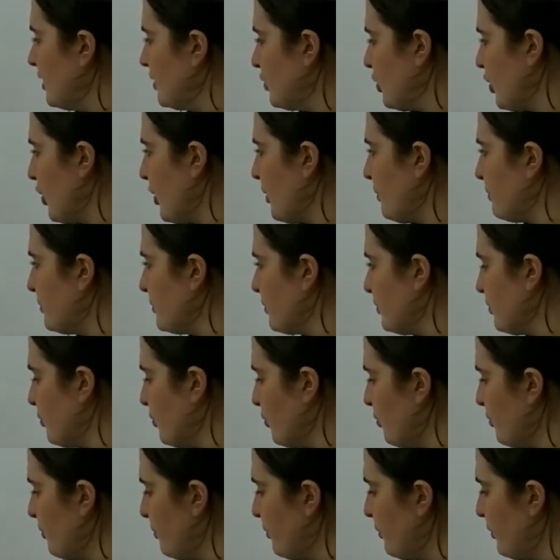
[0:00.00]
times
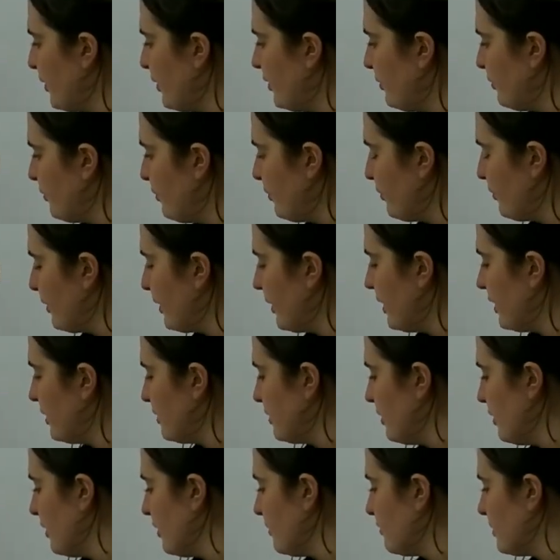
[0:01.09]
0.3
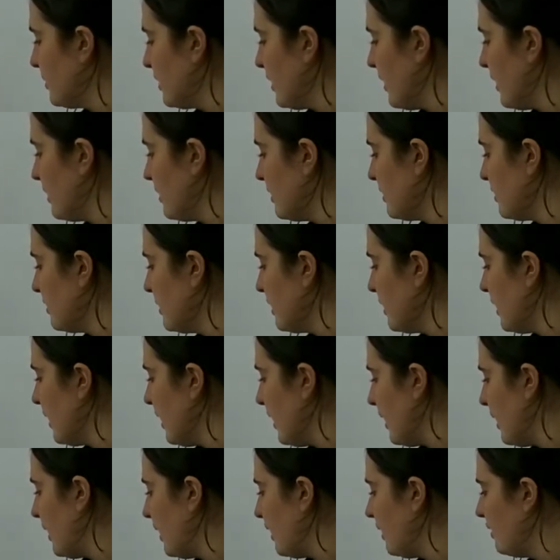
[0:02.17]
times 10 to the
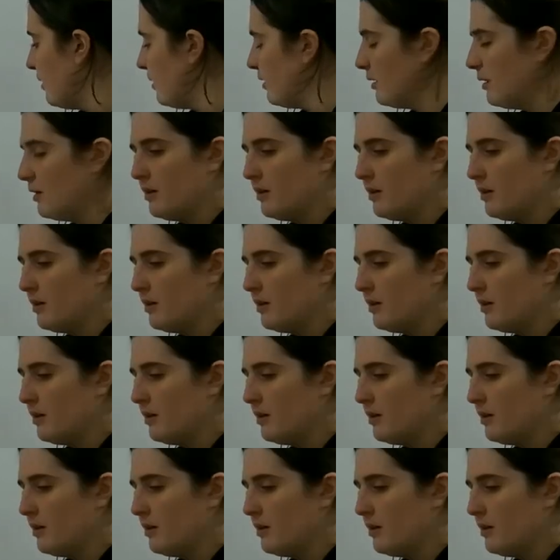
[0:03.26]
8.